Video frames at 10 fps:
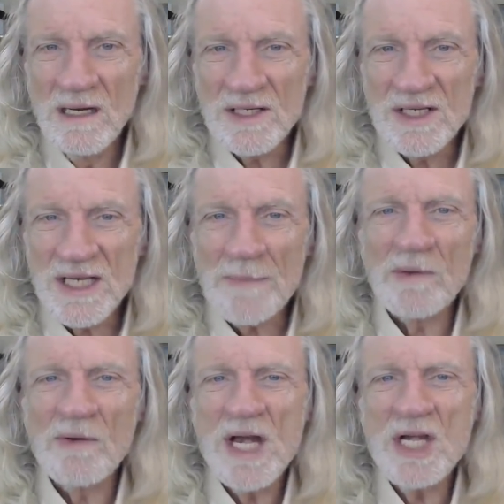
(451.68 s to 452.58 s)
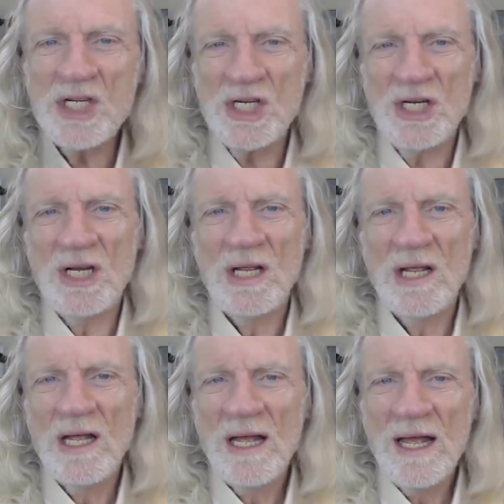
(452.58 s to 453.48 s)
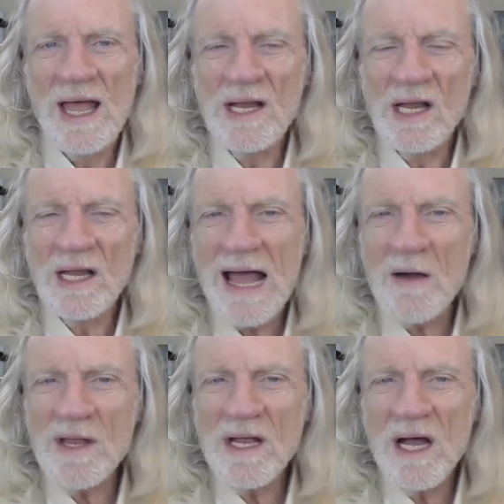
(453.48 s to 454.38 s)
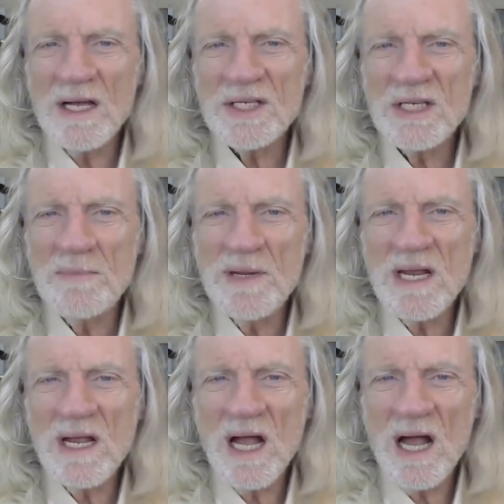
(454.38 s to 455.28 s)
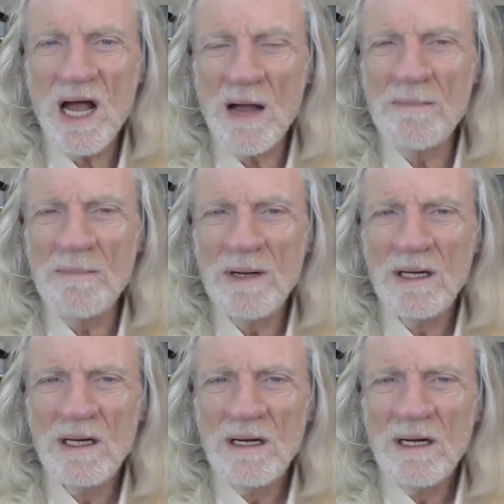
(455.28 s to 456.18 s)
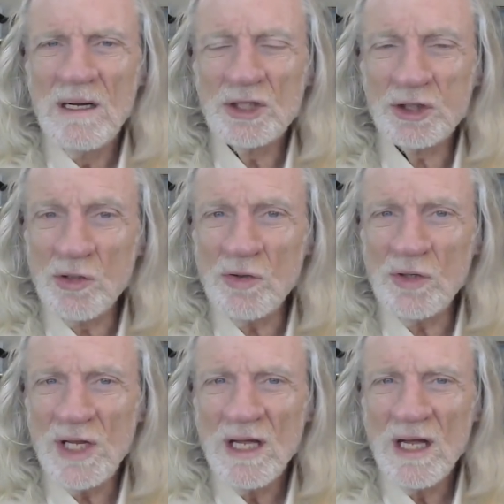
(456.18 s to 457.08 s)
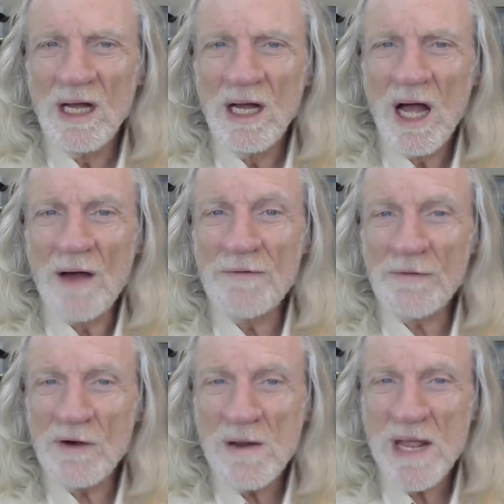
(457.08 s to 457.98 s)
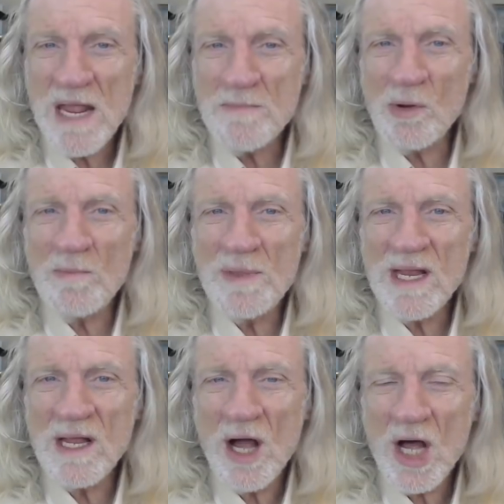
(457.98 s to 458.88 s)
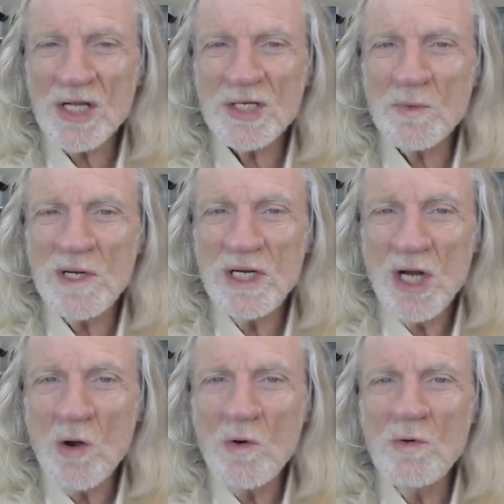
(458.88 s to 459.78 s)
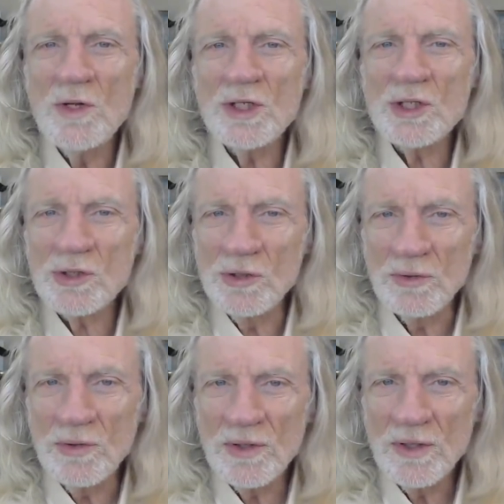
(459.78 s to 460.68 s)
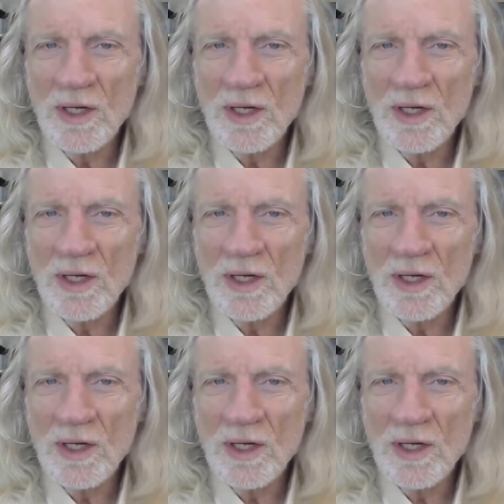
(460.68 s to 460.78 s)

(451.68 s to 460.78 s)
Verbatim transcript: the separation, and allowing us to become truly a free people because we know the truth.